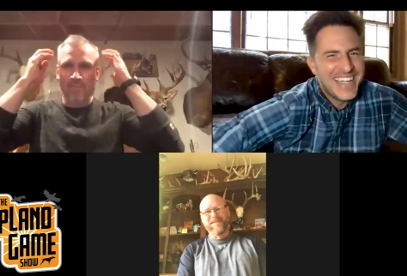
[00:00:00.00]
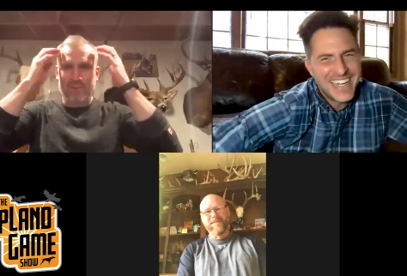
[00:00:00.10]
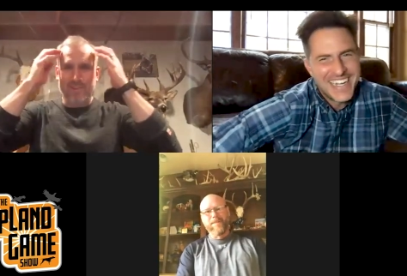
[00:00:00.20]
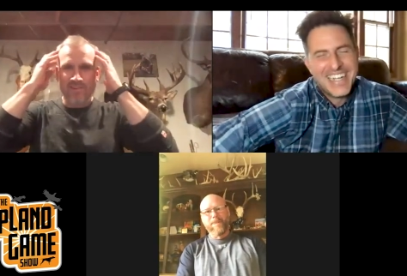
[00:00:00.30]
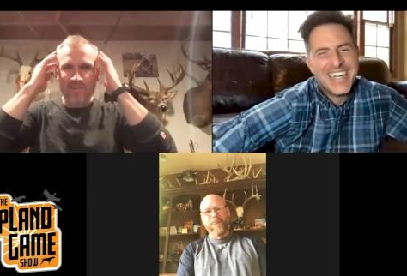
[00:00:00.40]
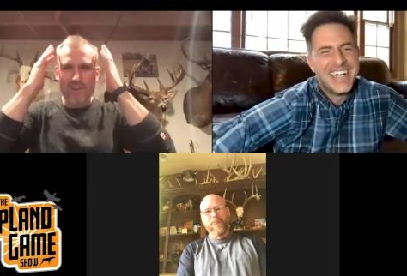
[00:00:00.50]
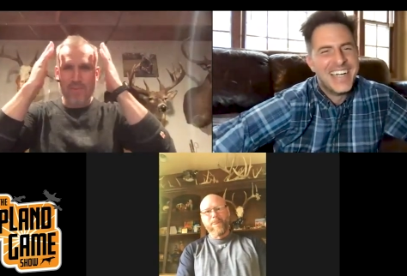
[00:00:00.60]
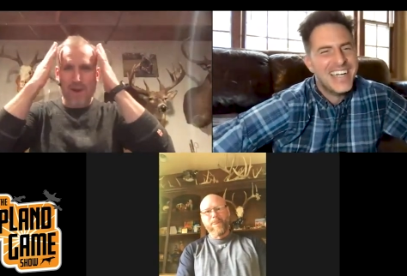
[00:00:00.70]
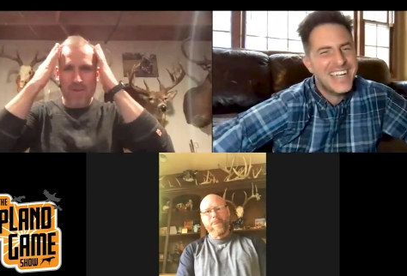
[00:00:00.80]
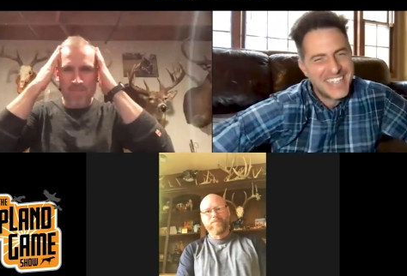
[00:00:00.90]

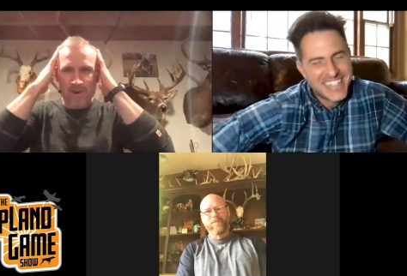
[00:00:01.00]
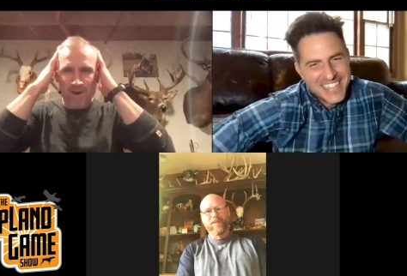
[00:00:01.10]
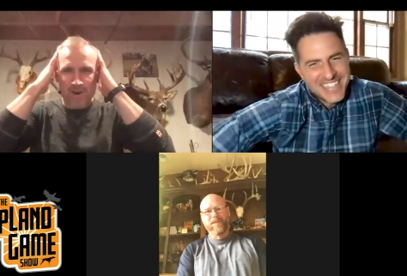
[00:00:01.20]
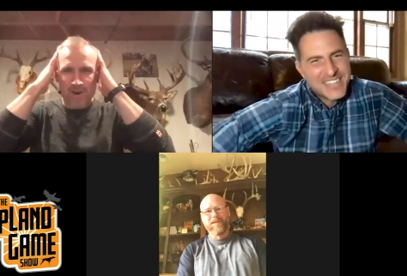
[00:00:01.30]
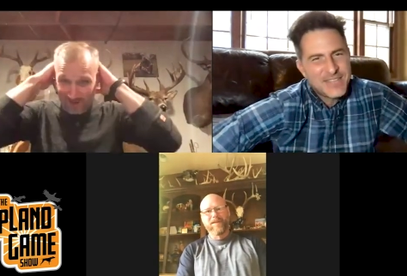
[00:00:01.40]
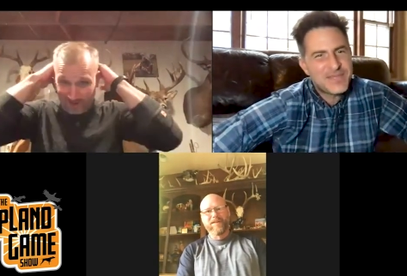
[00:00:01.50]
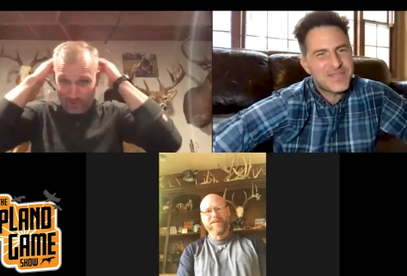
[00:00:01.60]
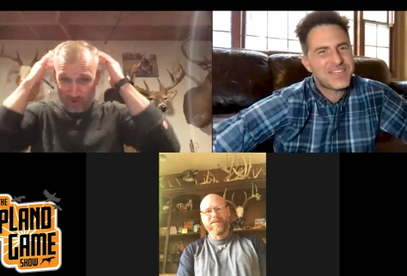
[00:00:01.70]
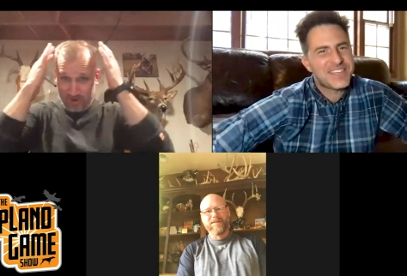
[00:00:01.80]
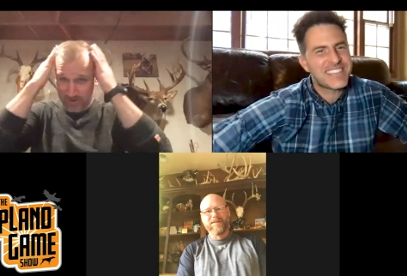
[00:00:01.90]
Speaker 1: semi monk cut going
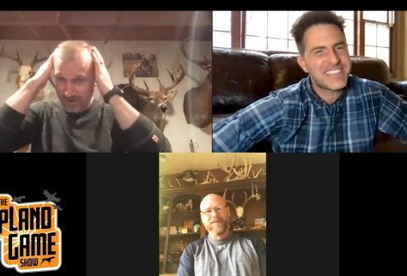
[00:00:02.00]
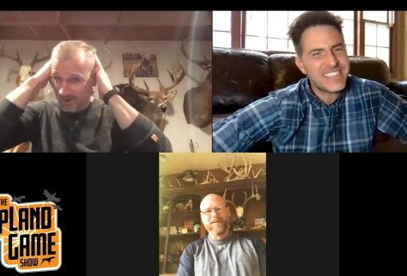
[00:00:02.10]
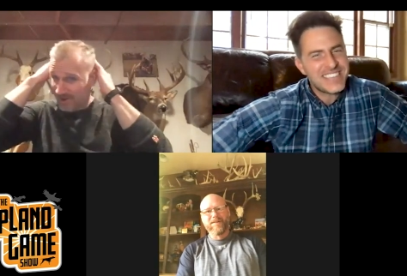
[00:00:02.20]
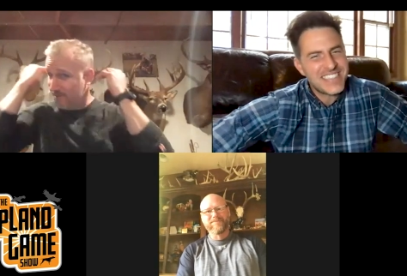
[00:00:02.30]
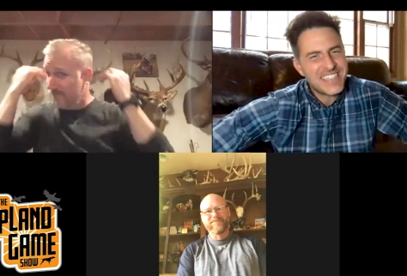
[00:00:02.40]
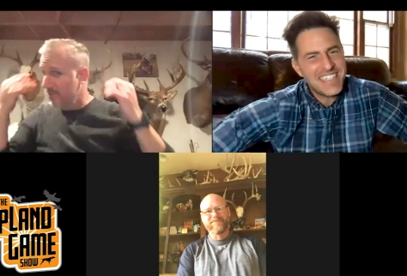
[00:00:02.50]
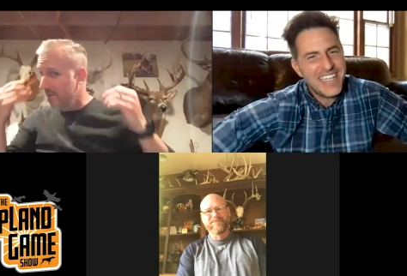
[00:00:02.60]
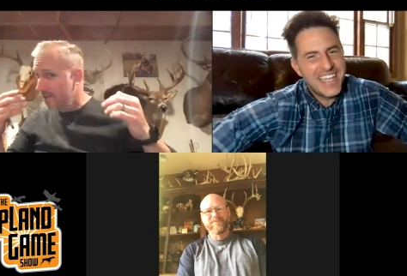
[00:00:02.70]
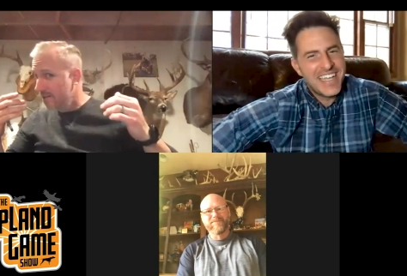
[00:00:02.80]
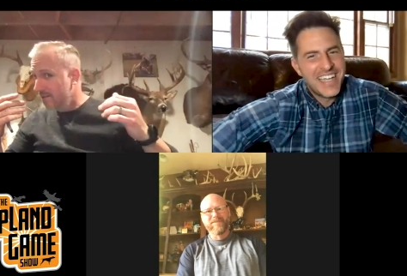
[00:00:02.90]
on right now,
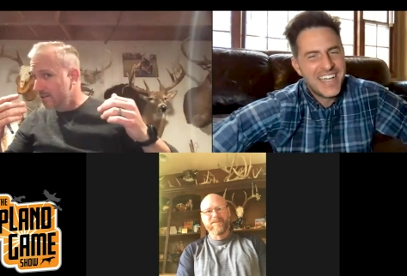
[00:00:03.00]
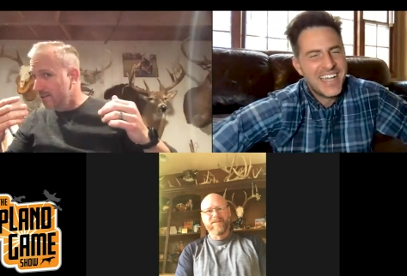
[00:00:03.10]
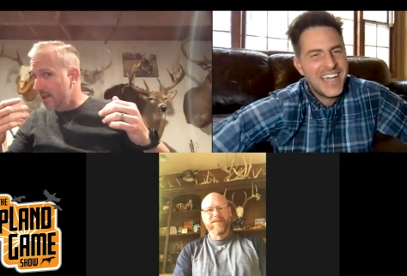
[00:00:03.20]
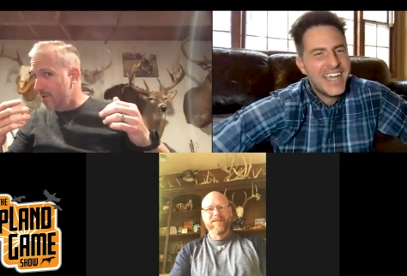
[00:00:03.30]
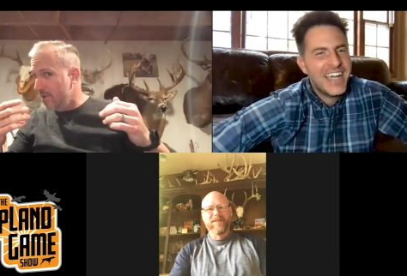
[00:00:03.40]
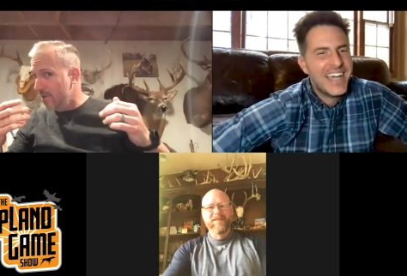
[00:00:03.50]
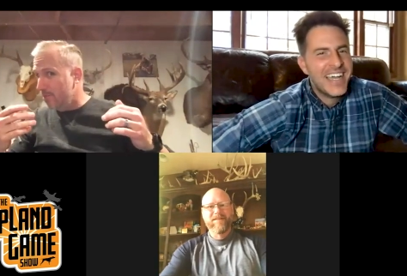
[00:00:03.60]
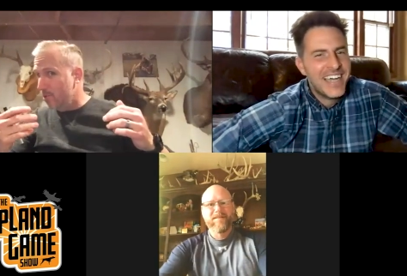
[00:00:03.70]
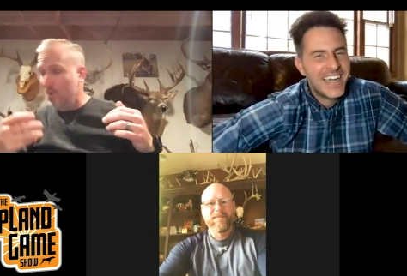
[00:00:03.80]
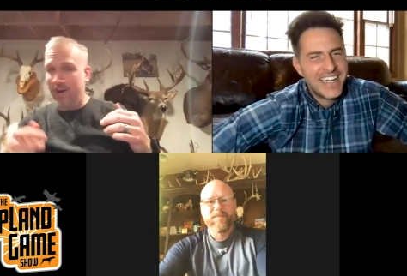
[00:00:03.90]
lightweight
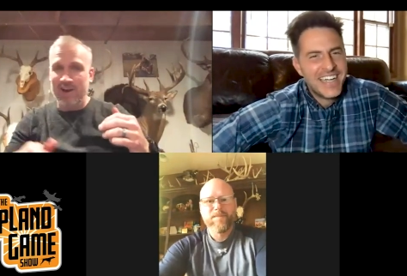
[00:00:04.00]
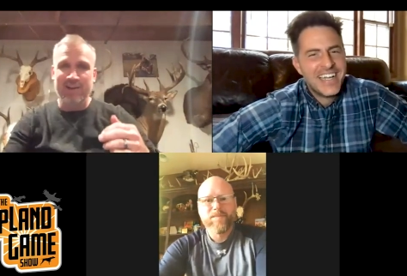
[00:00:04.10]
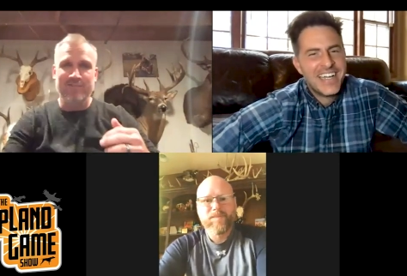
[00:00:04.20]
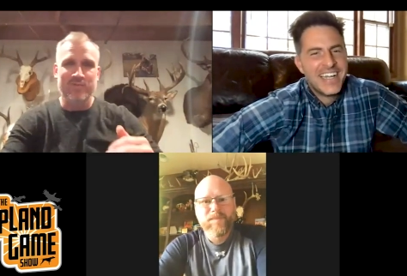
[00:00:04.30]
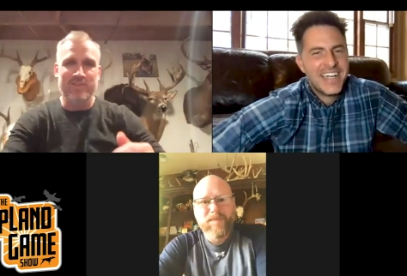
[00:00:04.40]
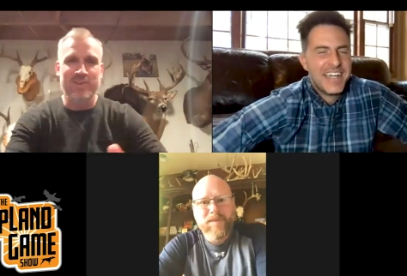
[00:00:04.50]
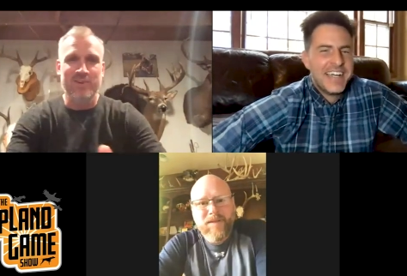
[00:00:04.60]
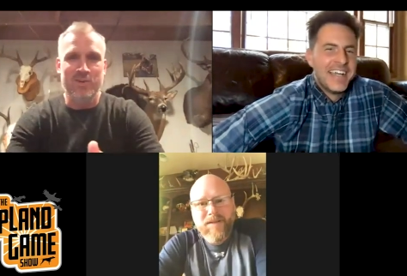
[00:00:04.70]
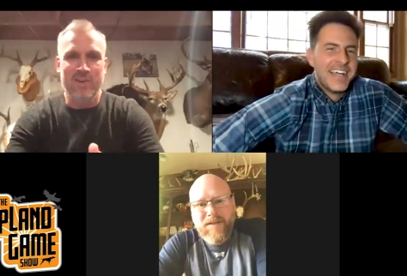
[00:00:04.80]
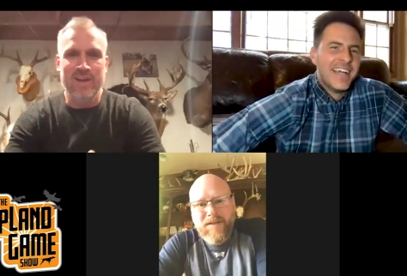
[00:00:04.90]
bowl cut.
Speaker 2: So
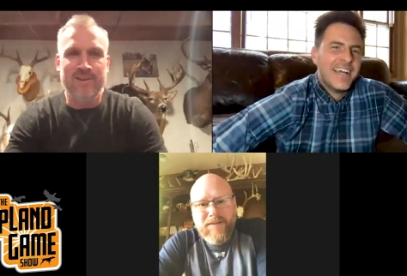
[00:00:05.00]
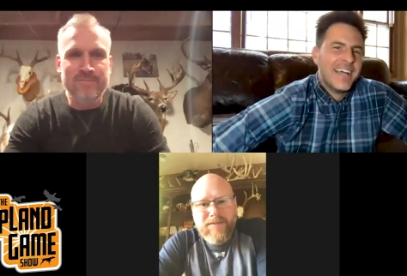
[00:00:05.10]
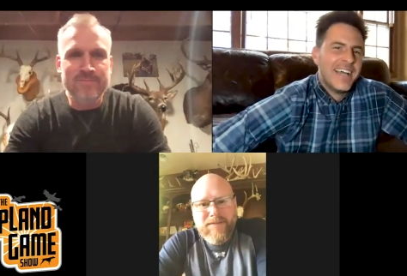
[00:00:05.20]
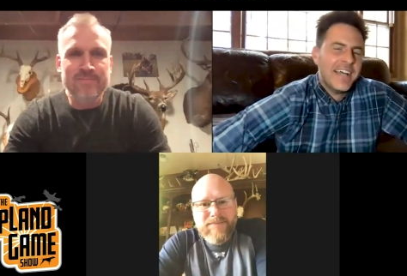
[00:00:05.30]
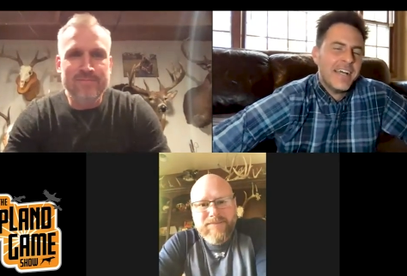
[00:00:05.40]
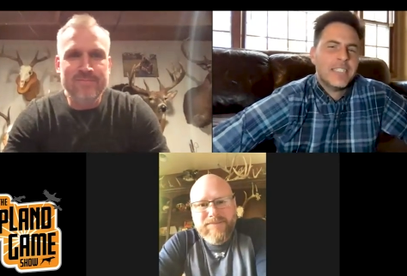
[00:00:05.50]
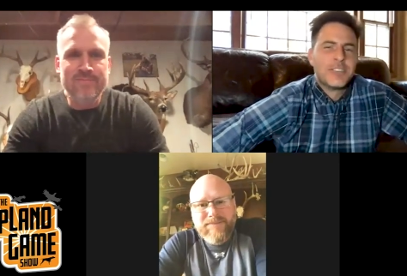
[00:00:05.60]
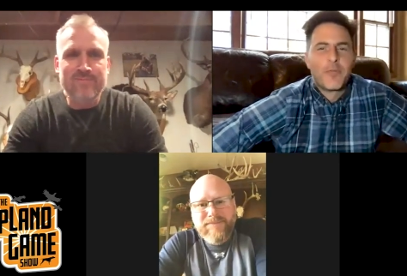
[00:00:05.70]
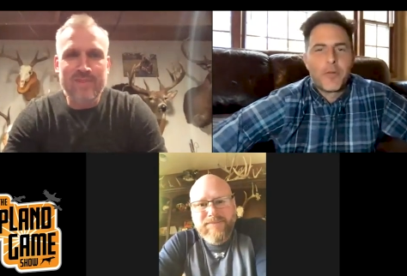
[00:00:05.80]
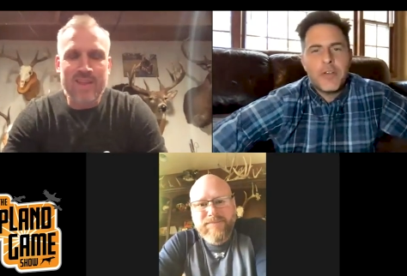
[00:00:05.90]
yeah. So
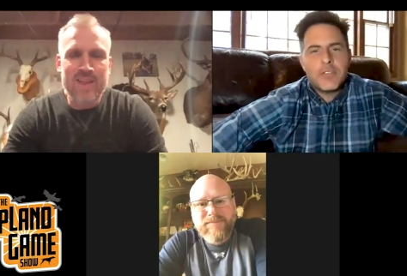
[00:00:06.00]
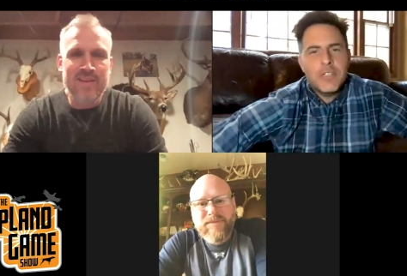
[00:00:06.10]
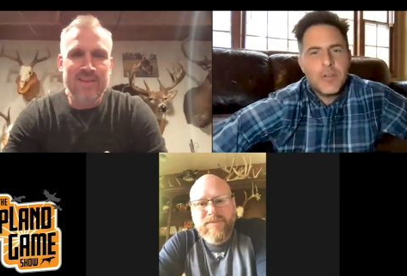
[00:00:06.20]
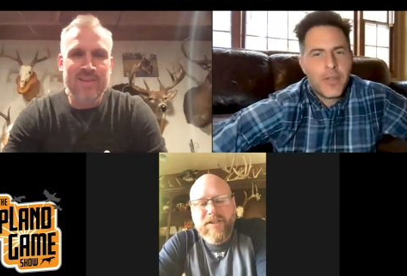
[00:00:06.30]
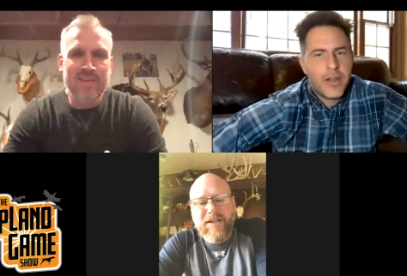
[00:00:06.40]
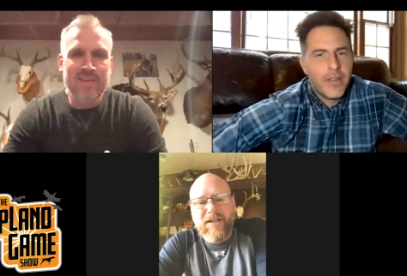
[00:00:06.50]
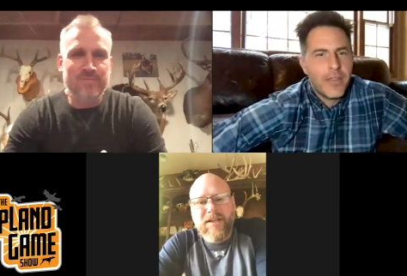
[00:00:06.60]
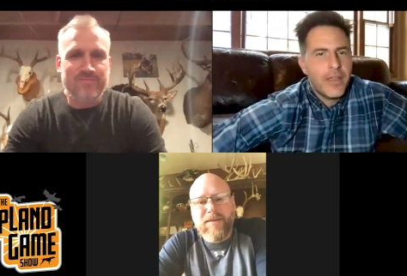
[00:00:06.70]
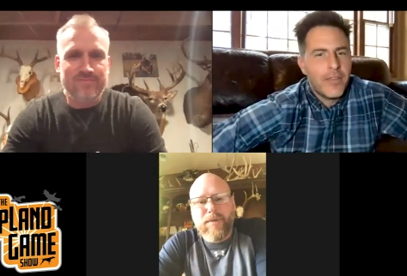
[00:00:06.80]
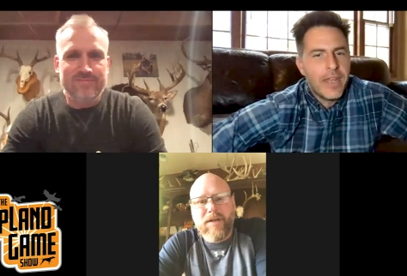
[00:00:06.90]
for those of you
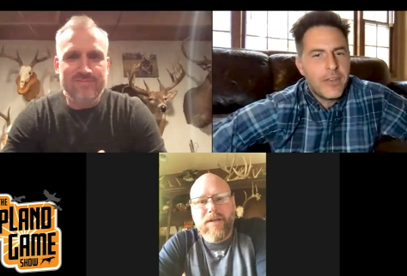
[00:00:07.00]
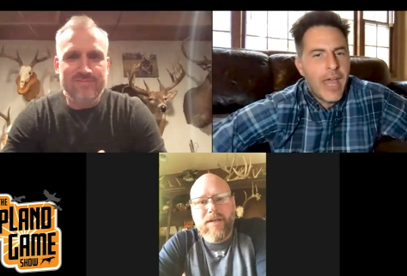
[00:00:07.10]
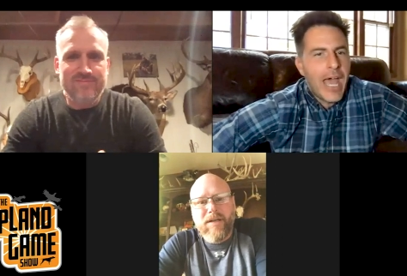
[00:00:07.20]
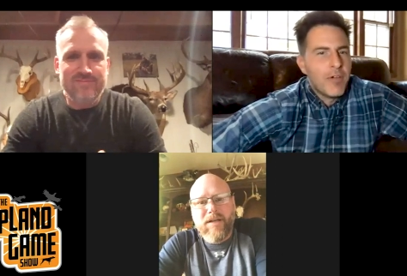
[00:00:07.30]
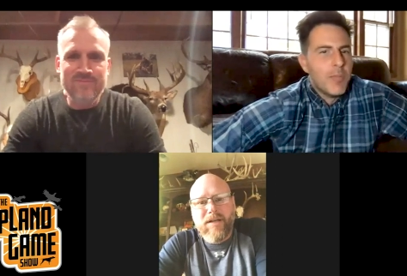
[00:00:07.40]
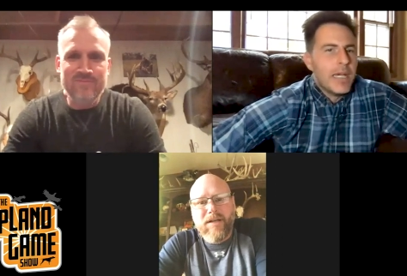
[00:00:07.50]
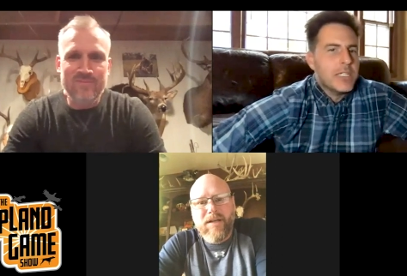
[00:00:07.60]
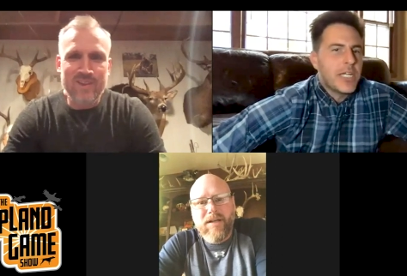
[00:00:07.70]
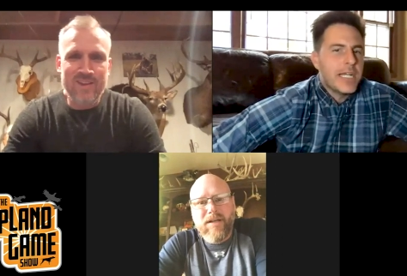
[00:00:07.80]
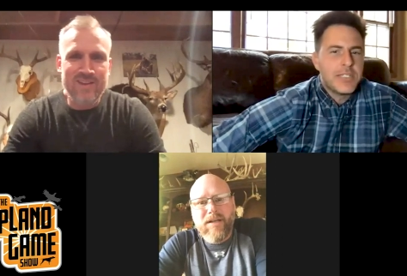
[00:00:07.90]
that, that, haven't met
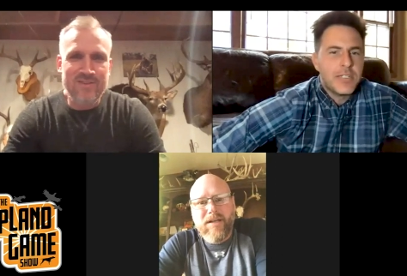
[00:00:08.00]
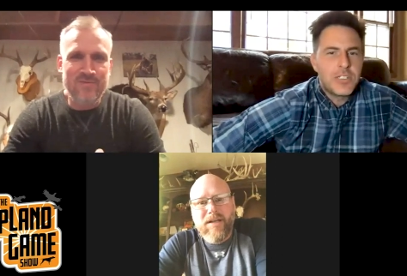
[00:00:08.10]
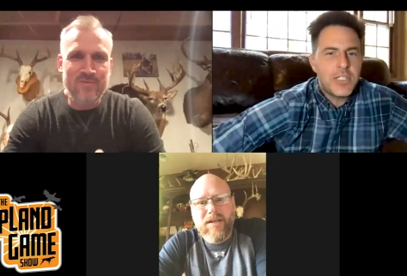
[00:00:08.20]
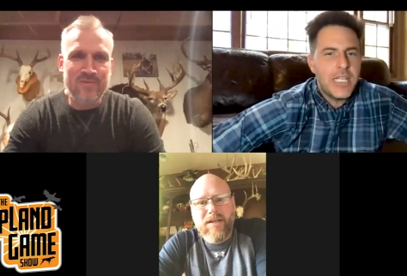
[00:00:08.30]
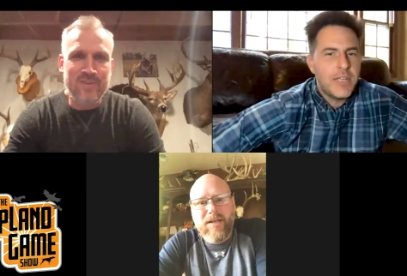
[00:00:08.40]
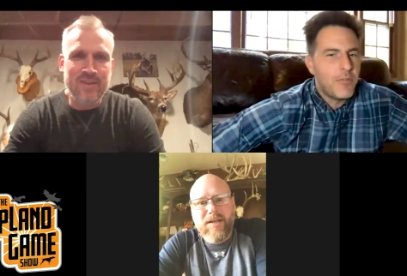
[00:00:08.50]
Jason and Steve,